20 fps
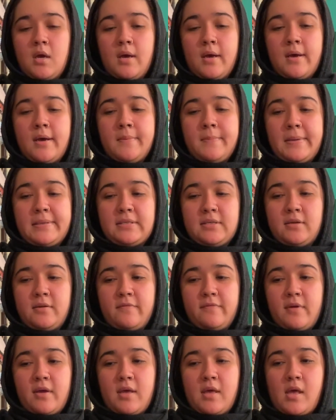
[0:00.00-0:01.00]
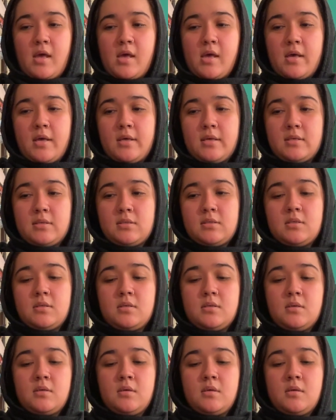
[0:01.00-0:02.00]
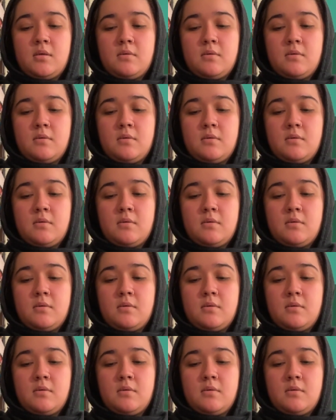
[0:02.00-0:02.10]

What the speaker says: I identify as a